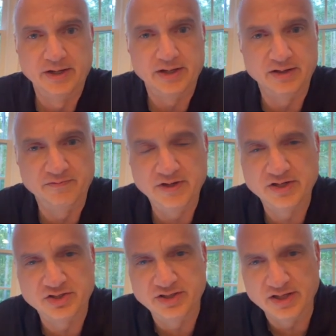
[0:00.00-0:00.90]
In
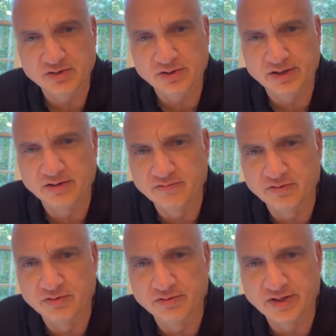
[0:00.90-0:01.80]
VHDL,
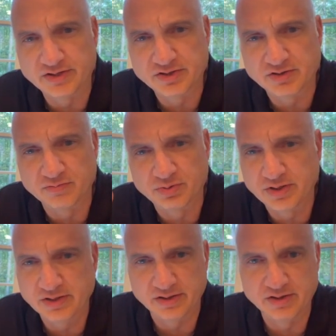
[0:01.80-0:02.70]
however, that's
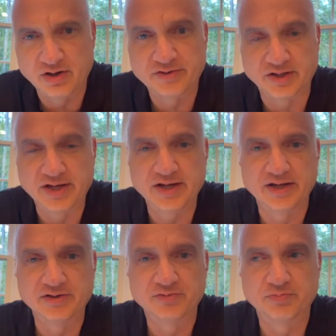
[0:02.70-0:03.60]
completely not the case,